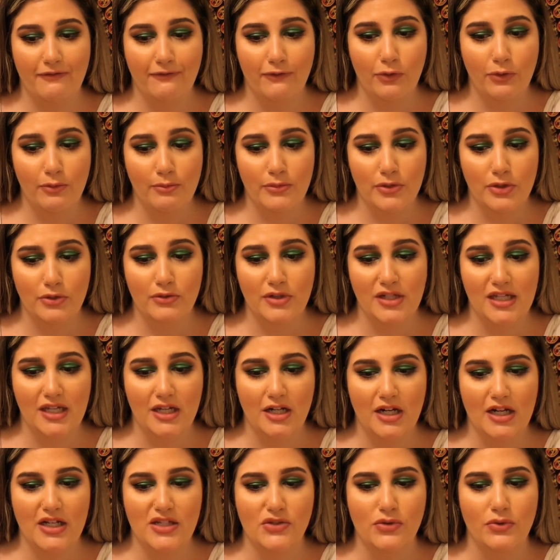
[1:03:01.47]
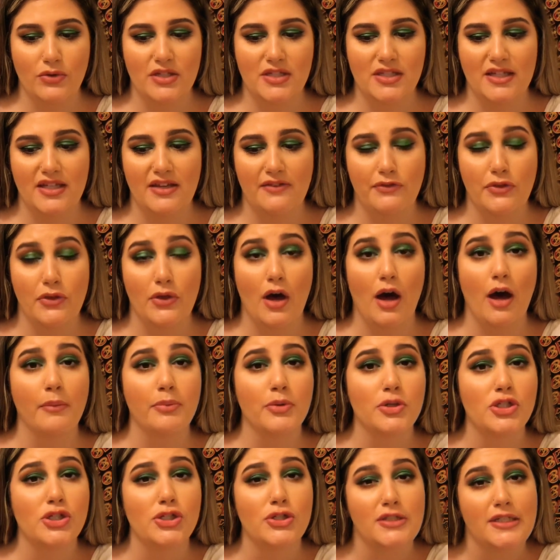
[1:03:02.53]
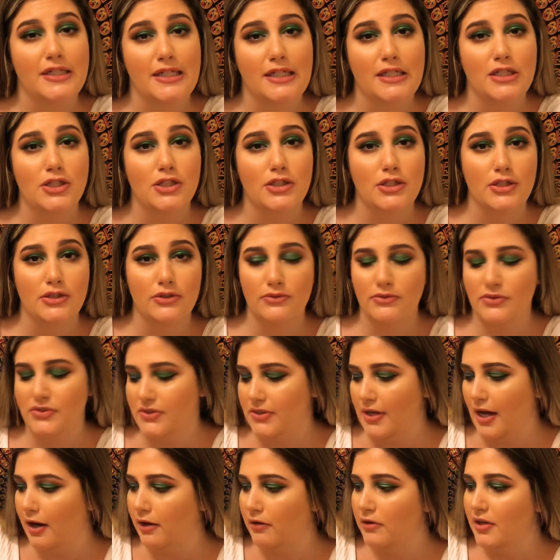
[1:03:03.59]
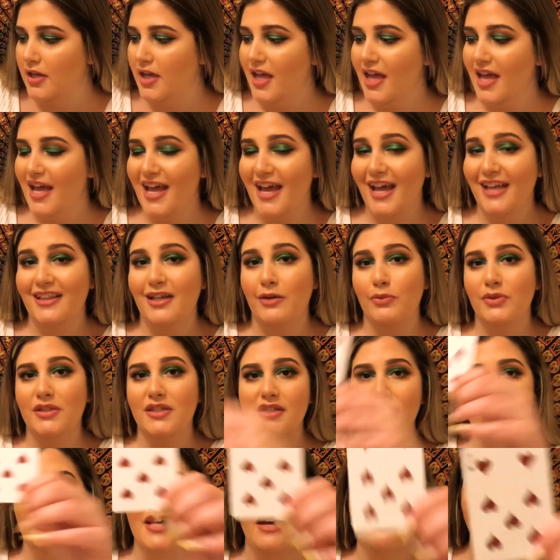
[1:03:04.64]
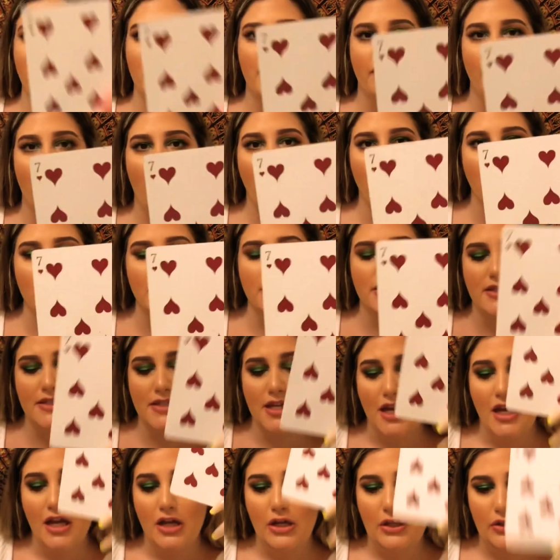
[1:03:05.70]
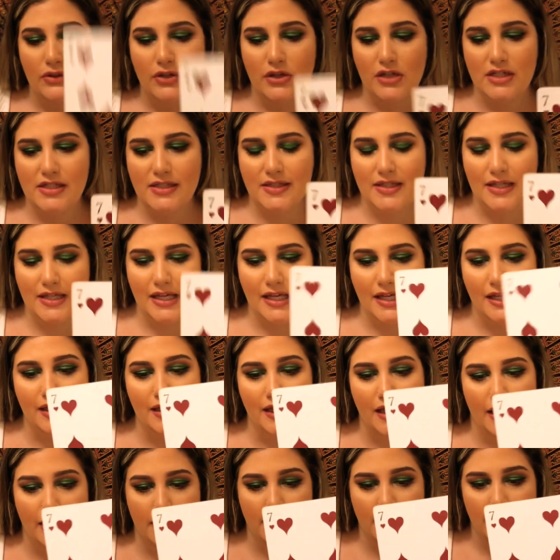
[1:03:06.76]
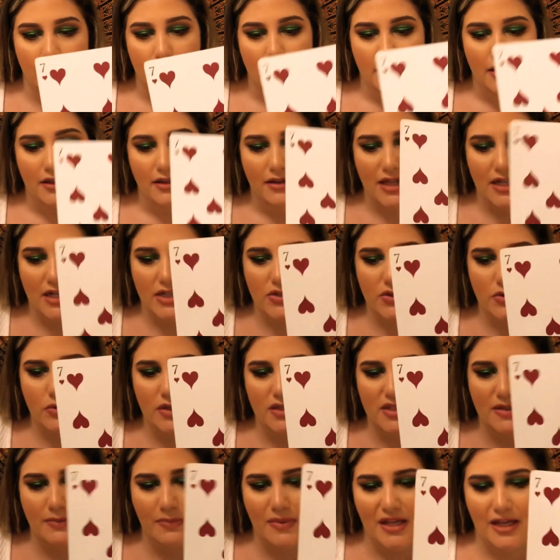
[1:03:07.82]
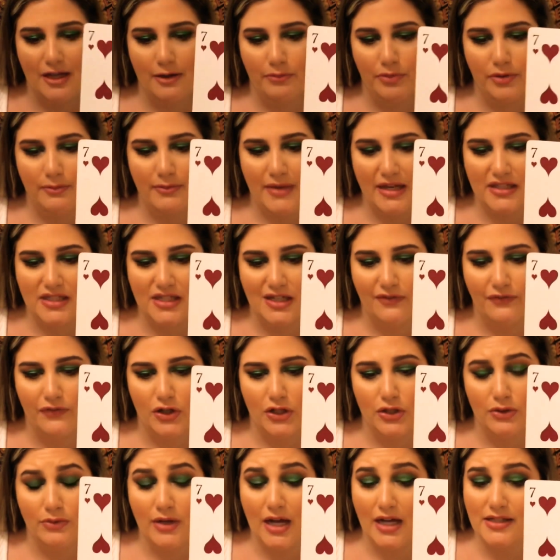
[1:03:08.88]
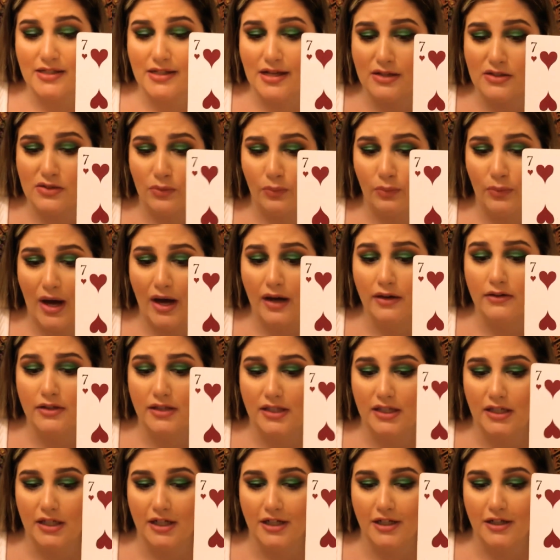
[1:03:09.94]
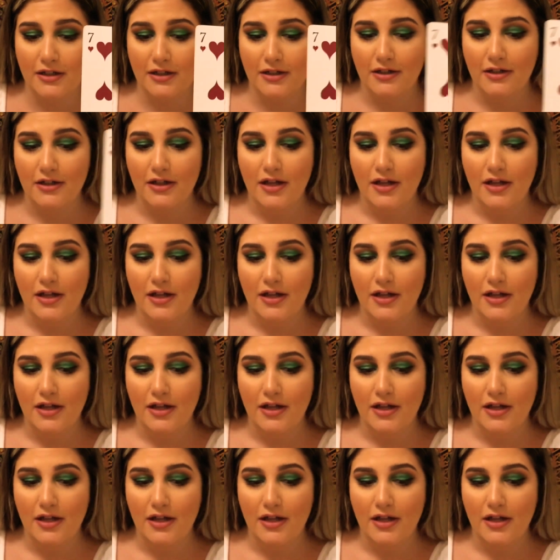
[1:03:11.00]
full moon here is going to give you the opportunity to do so. And then with the 7 of Hearts, there is healing that is going to be implemented for you guys as well here.